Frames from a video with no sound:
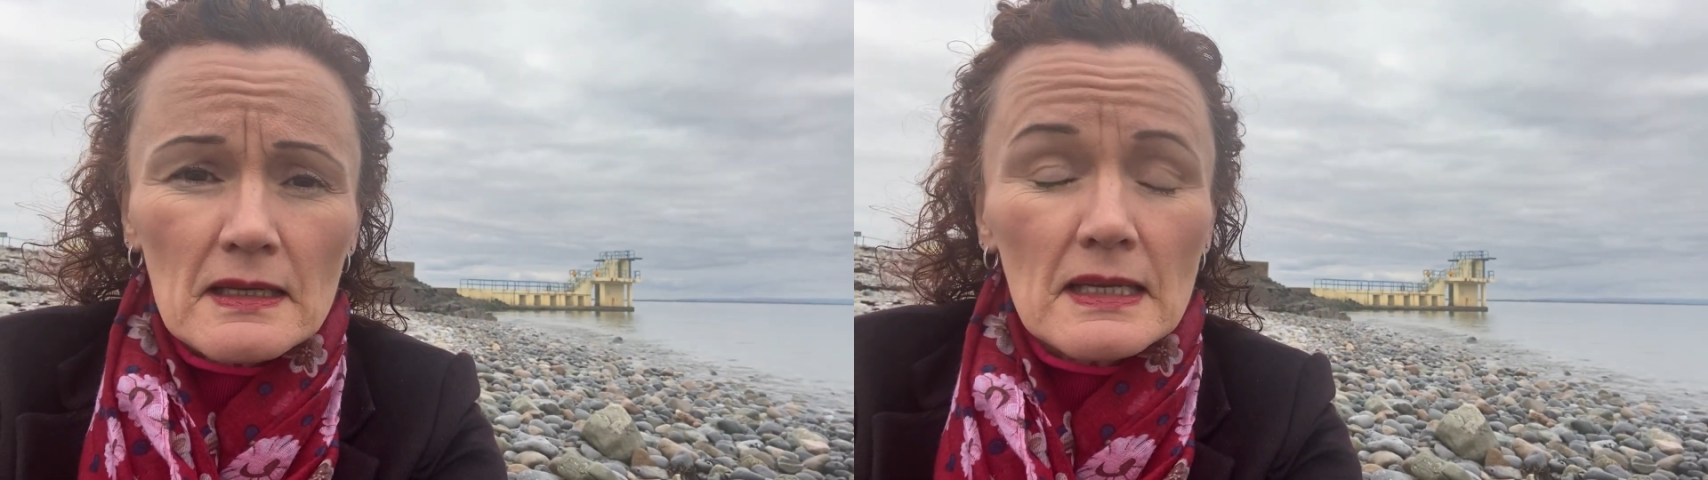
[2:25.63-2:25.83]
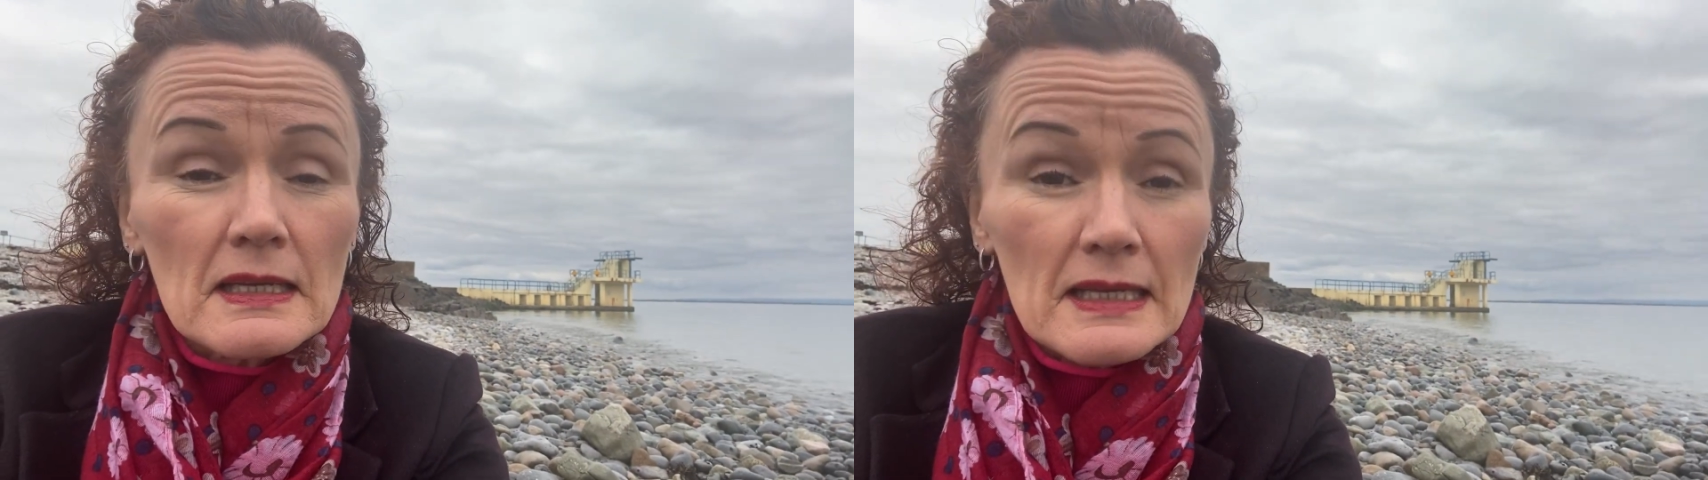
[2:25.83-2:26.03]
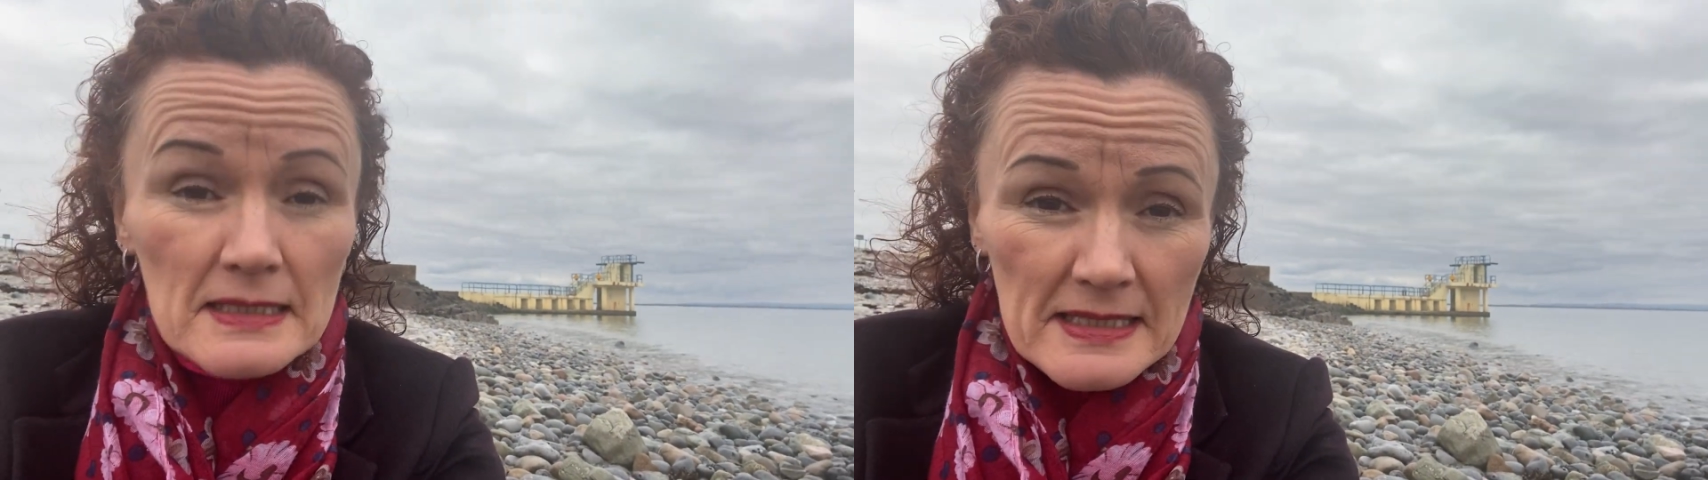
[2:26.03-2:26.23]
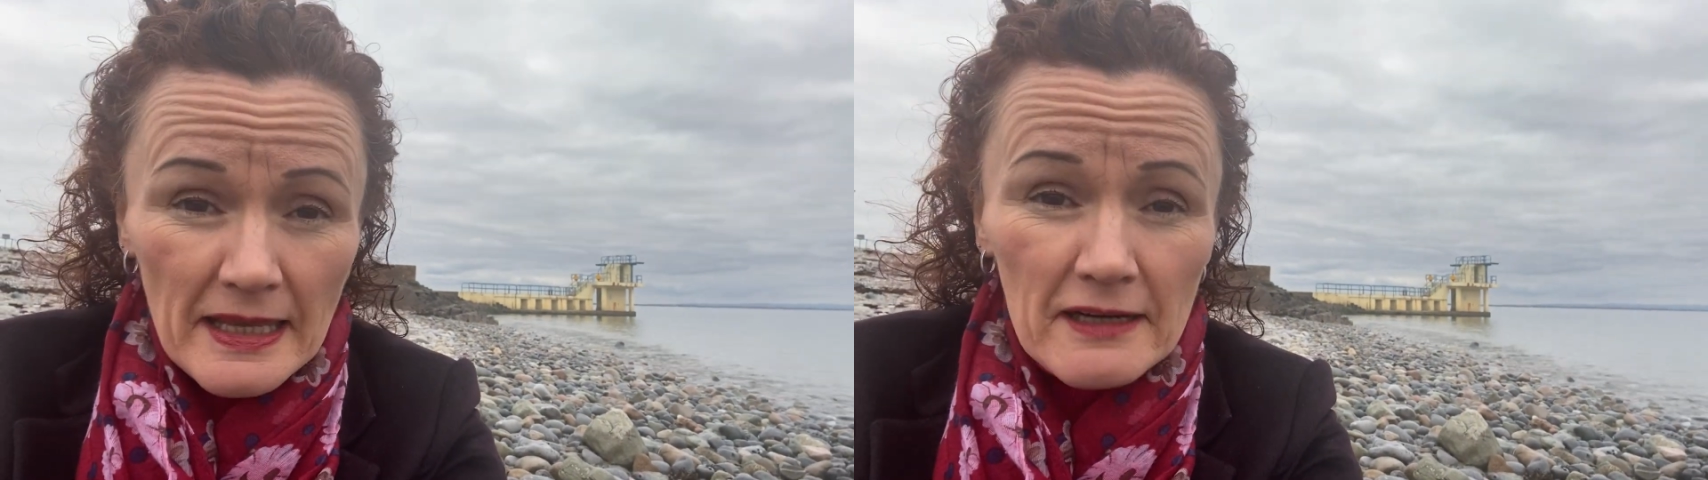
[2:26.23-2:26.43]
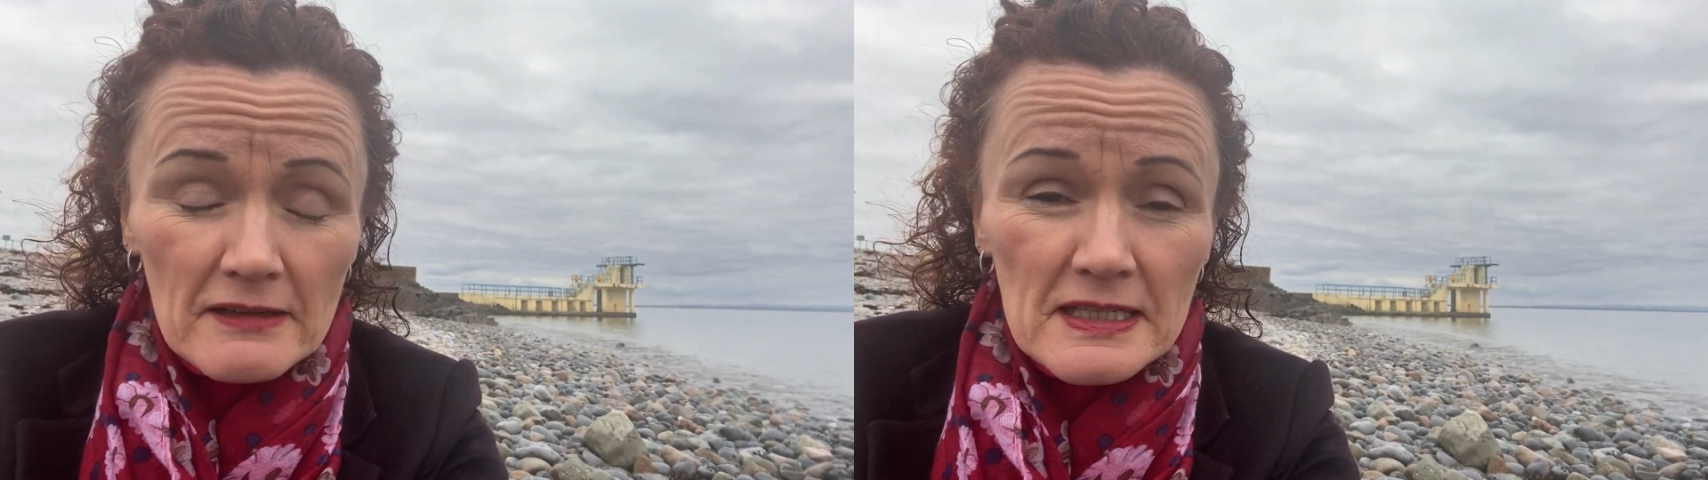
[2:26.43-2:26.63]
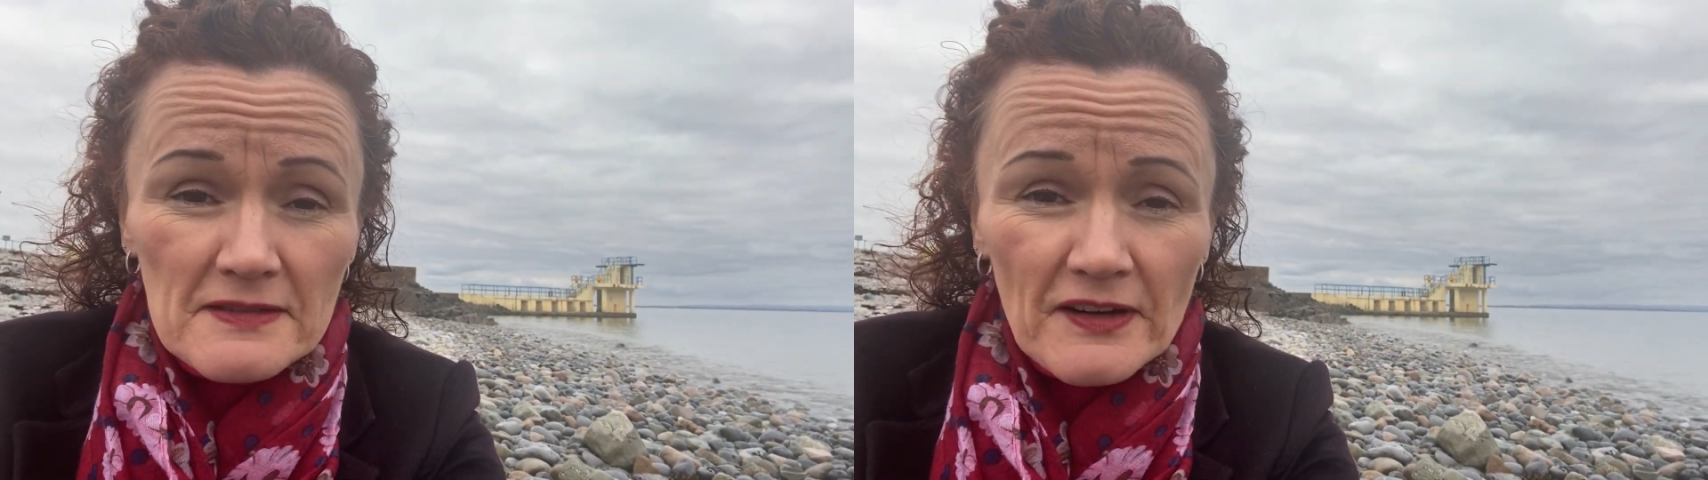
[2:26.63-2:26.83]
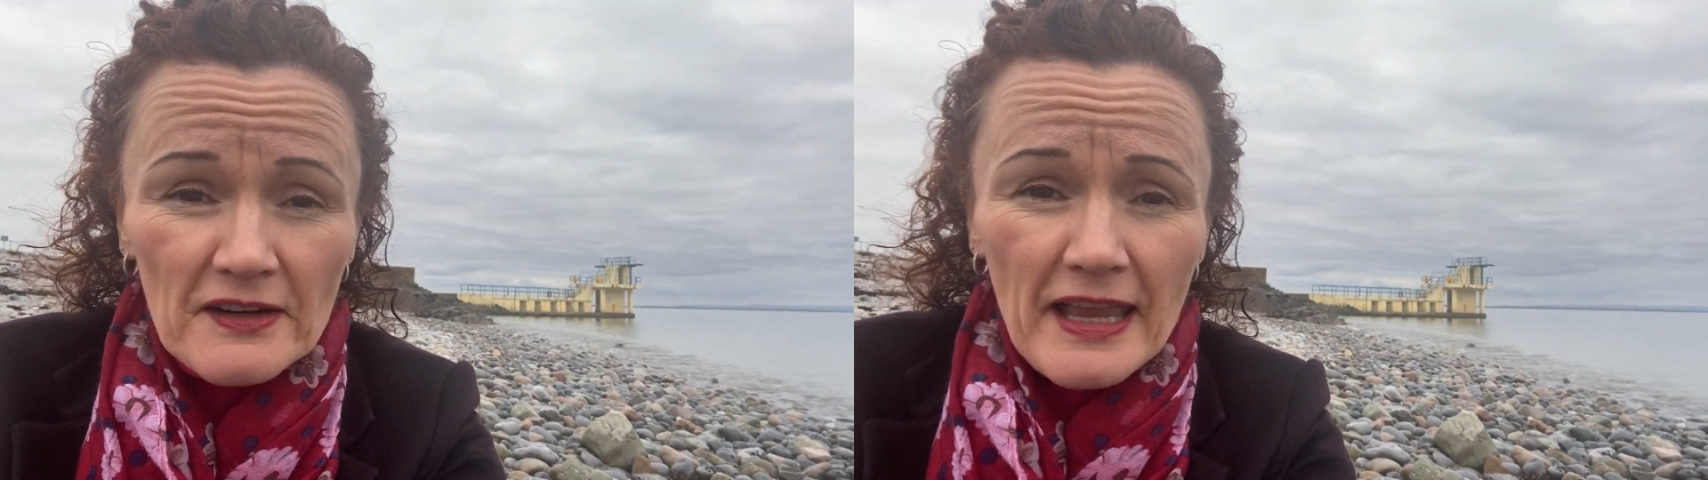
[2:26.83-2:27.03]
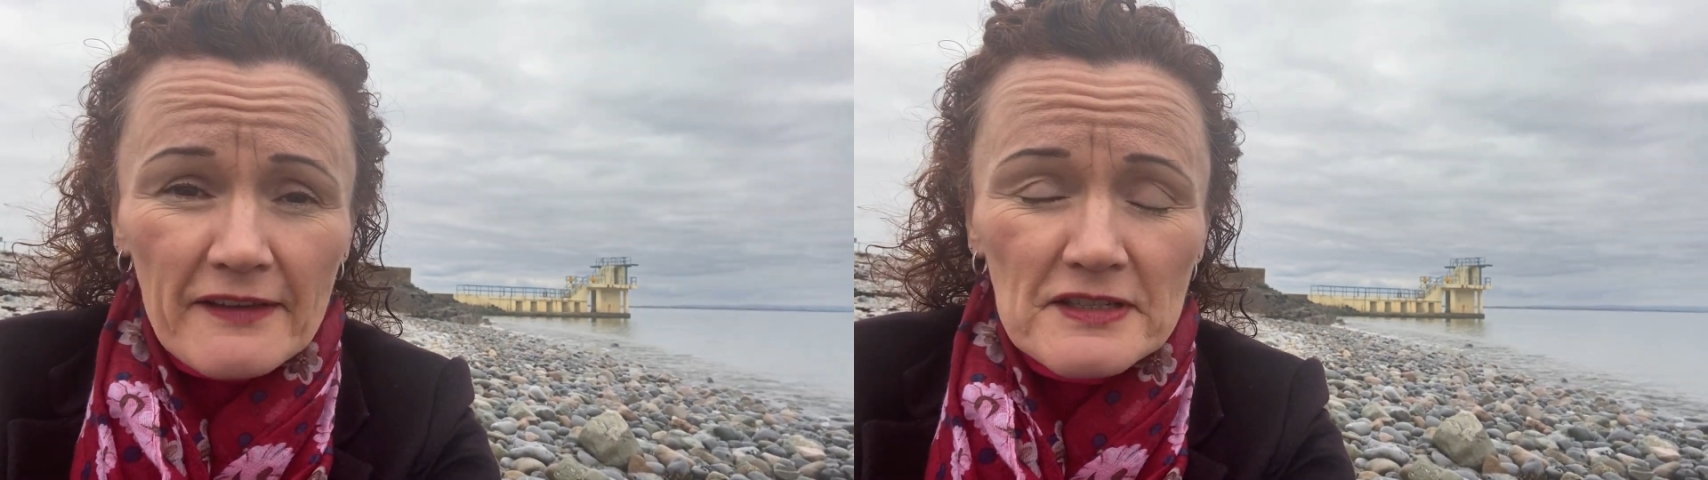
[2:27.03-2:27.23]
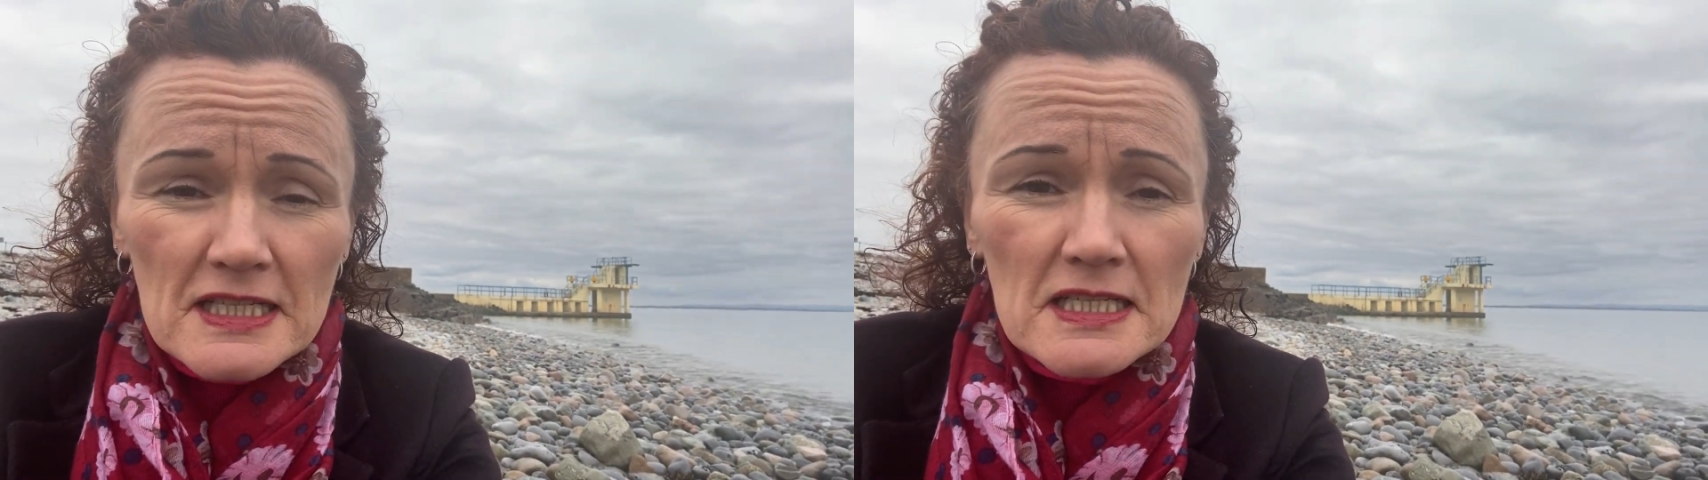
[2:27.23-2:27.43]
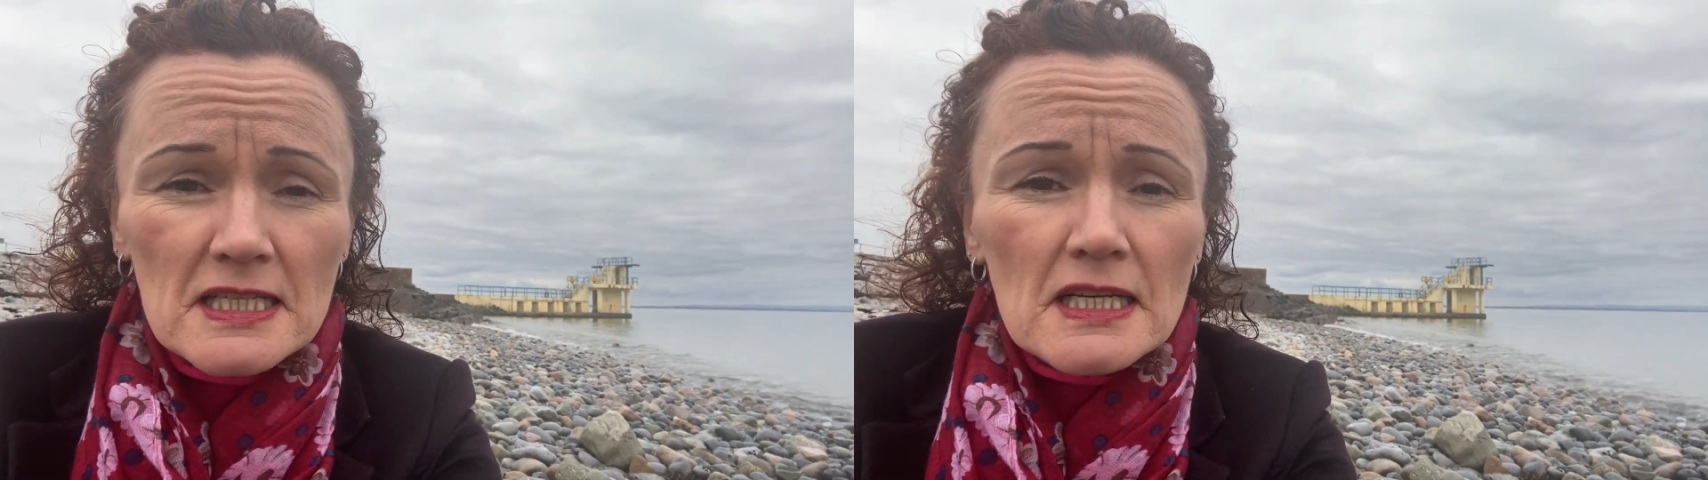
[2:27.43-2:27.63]
it's very
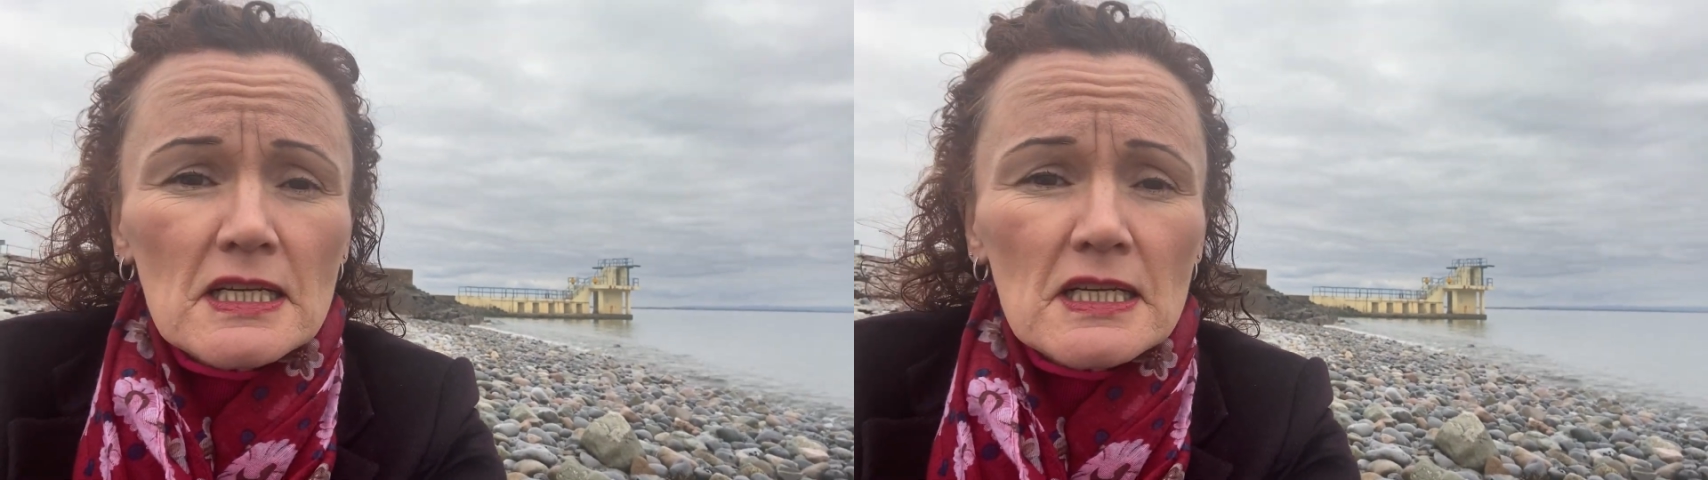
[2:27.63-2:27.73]
evident.